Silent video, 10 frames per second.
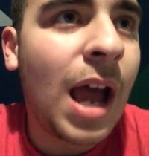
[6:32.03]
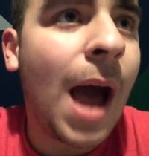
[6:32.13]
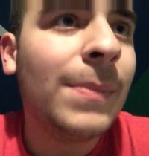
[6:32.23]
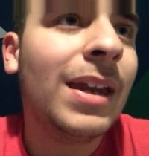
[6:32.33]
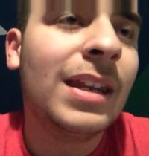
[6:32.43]

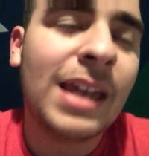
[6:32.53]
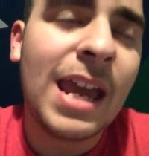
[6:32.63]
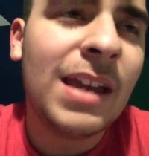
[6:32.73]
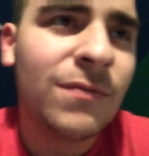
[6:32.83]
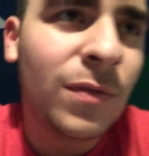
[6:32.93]
I'm getting
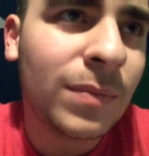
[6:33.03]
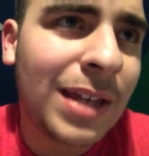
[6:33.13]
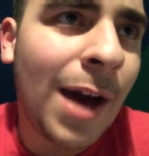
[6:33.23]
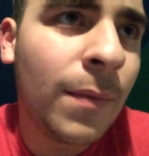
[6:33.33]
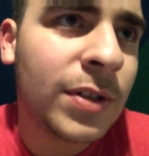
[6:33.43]
hate from
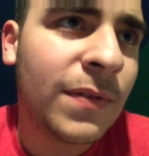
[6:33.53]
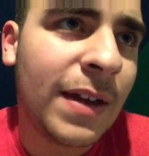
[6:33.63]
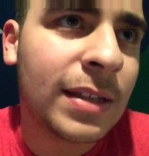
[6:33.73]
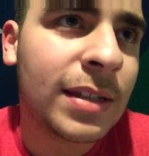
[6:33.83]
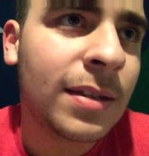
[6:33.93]
Cowboys
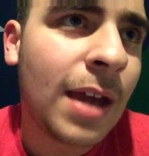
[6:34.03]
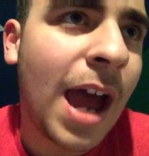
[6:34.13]
fans.